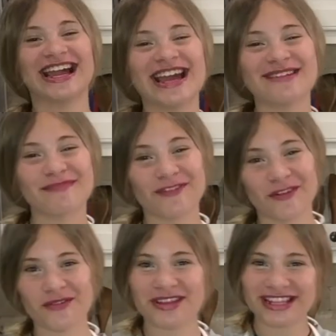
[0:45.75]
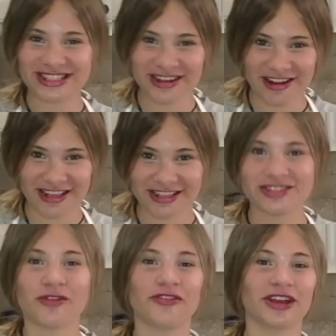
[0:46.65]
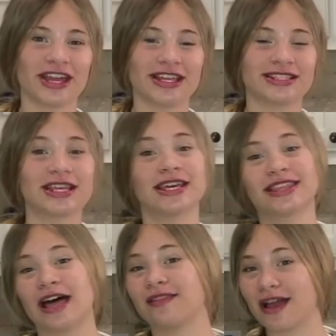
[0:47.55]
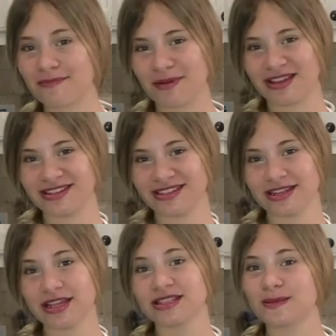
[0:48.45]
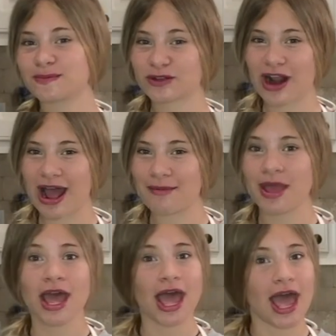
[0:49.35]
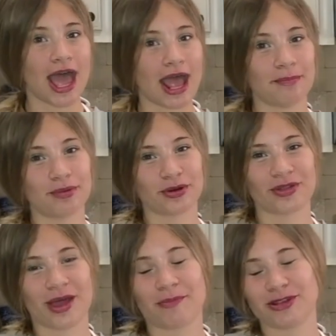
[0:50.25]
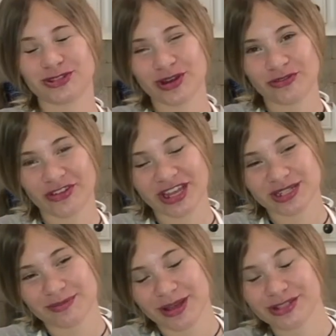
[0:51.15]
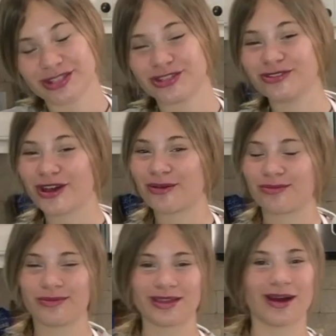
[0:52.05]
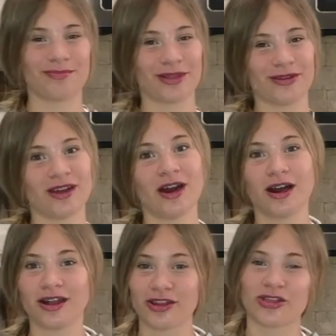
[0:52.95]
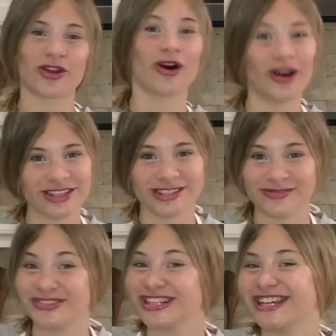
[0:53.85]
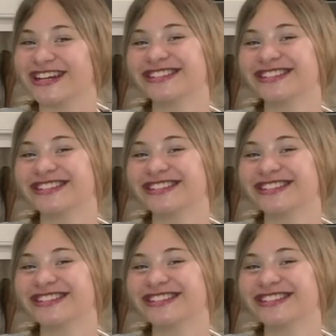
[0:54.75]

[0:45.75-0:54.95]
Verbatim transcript: And before we get started, don't forget to hit that like button, subscribe, and put on that post notification bell so you know when we upload another awesome video.